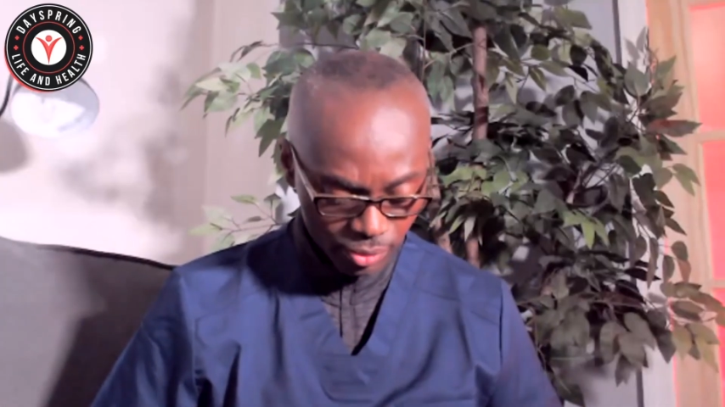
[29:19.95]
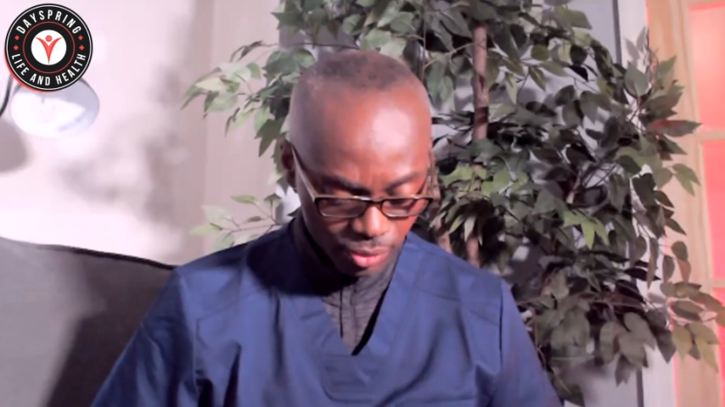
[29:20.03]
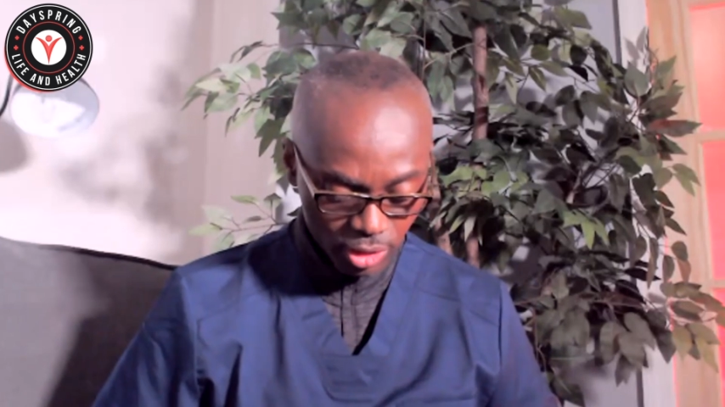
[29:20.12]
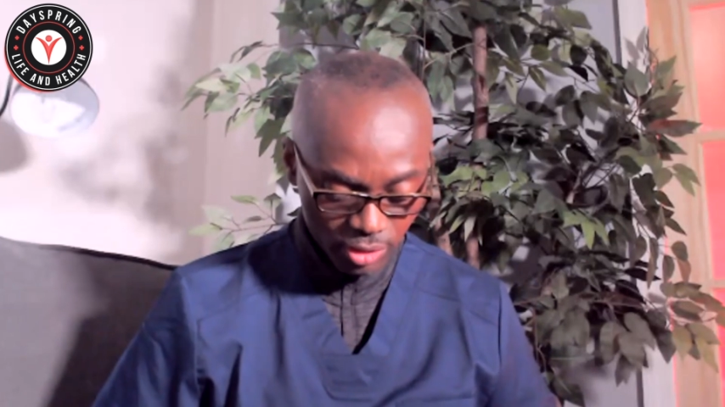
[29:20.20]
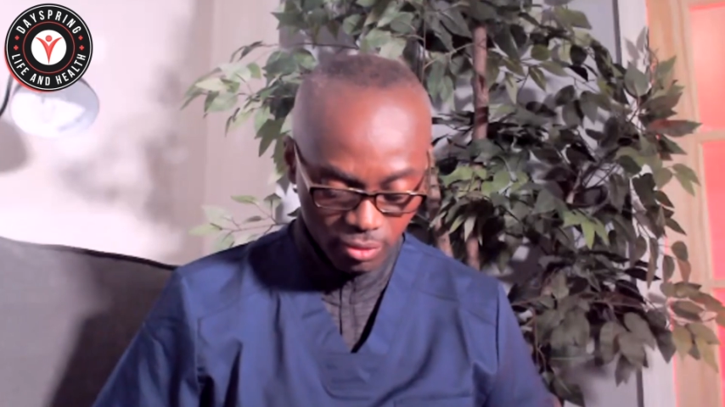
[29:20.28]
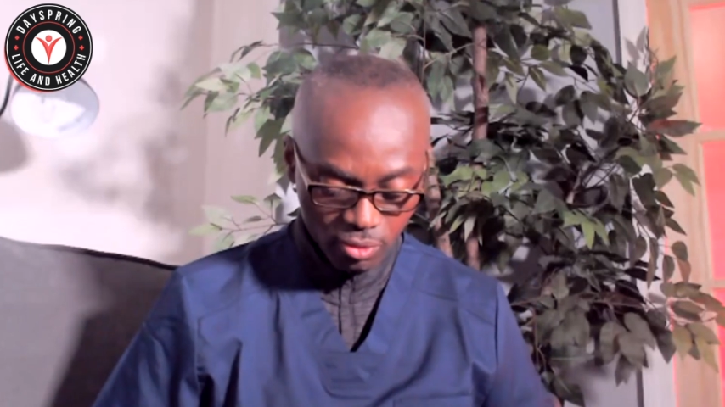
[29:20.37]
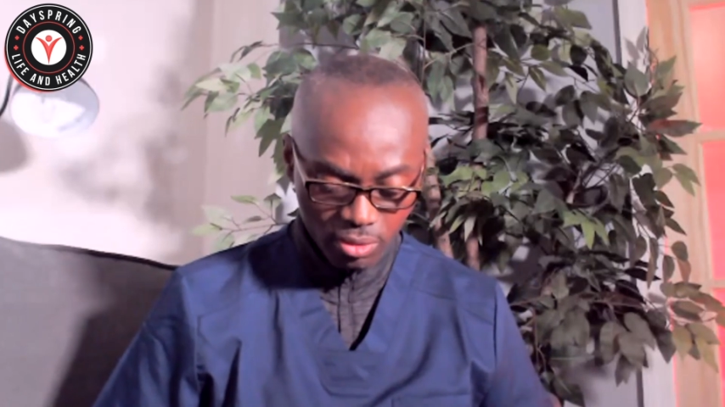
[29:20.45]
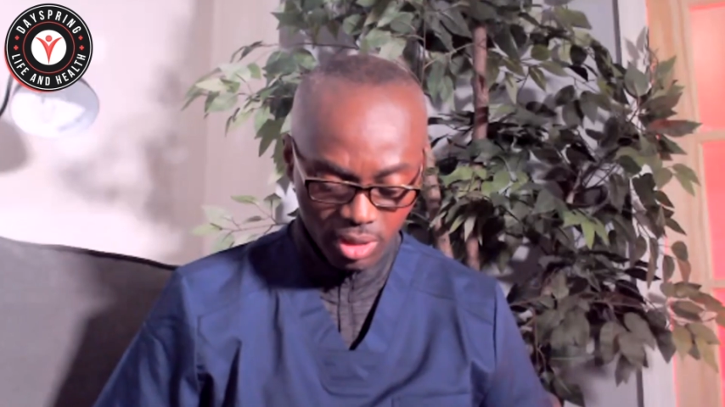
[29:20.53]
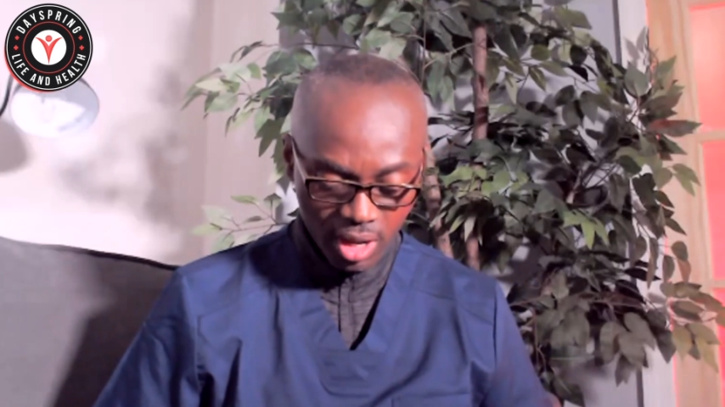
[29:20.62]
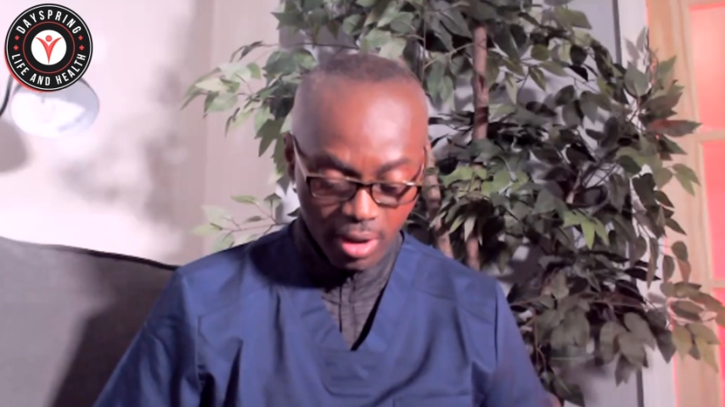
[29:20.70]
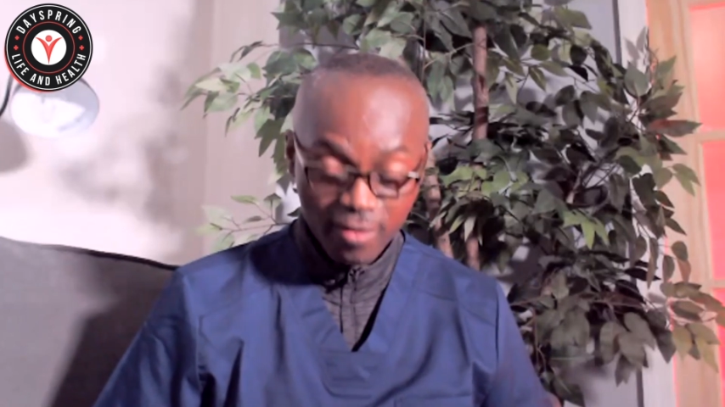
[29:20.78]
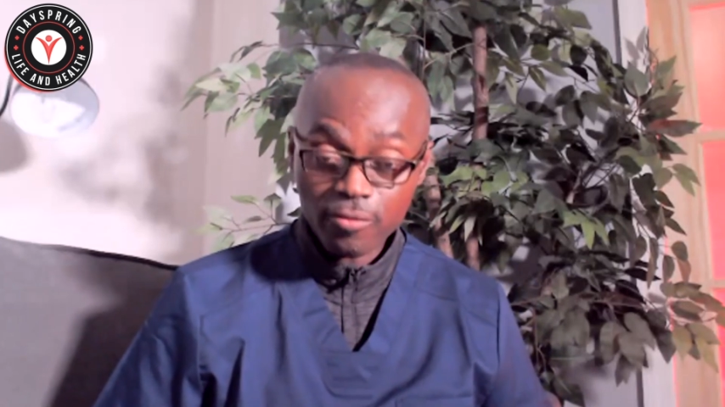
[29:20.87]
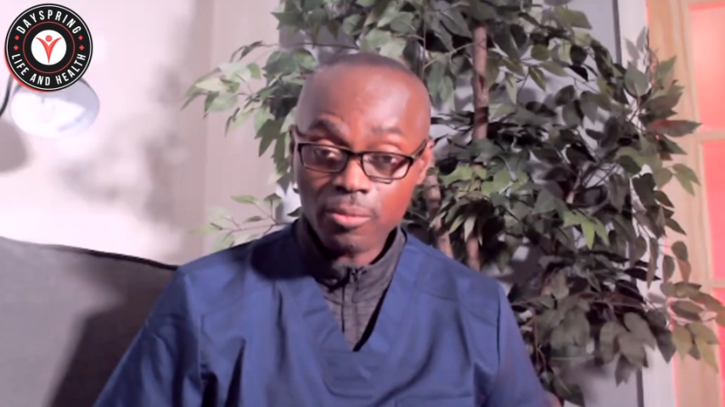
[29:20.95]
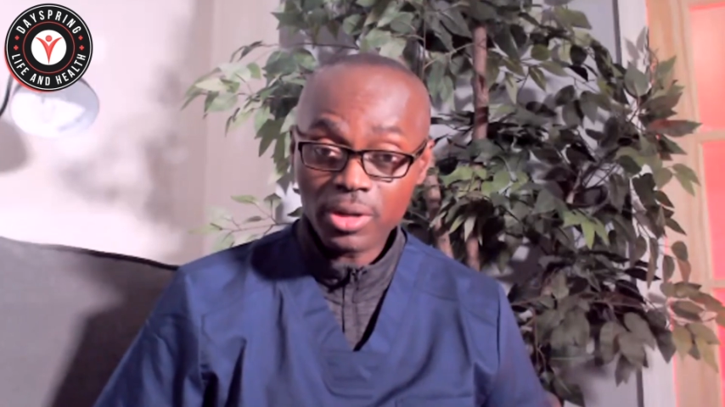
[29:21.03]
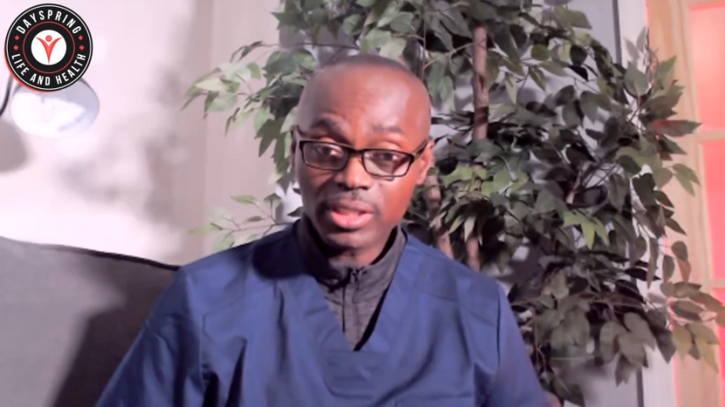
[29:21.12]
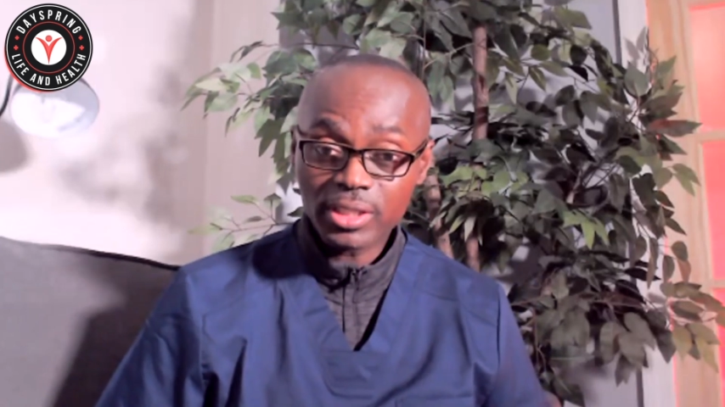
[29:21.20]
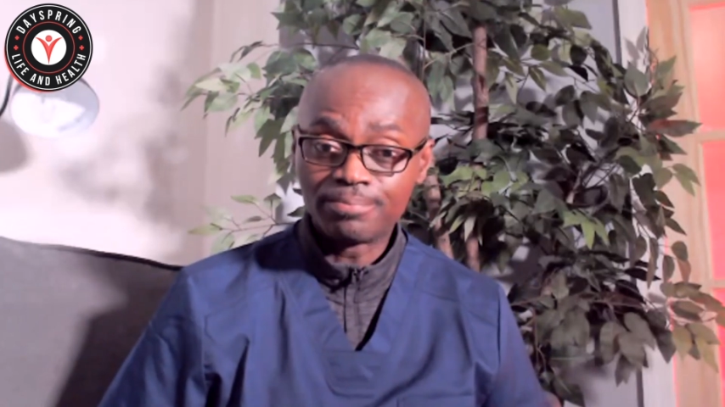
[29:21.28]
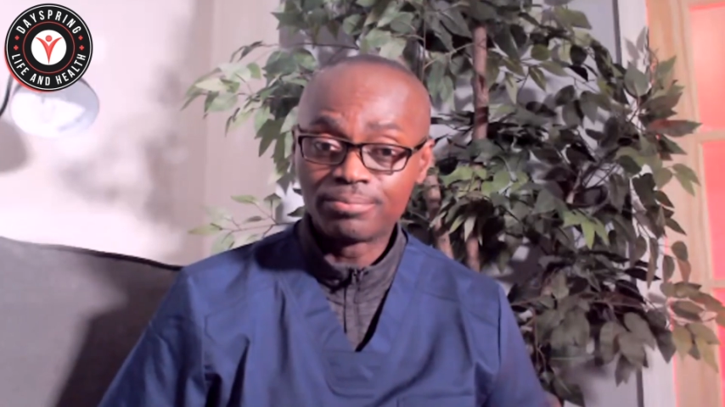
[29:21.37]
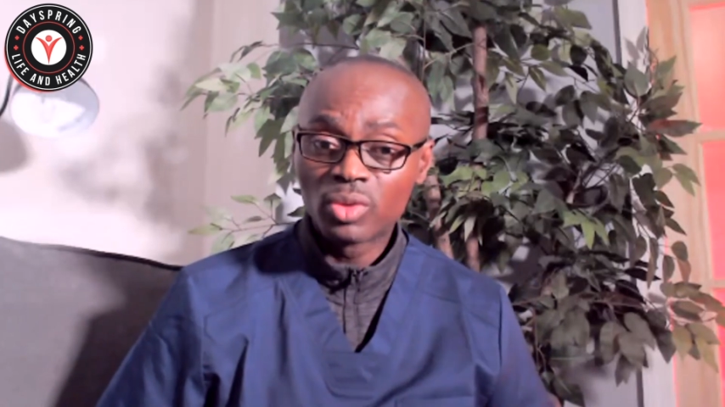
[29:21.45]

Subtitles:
useful information.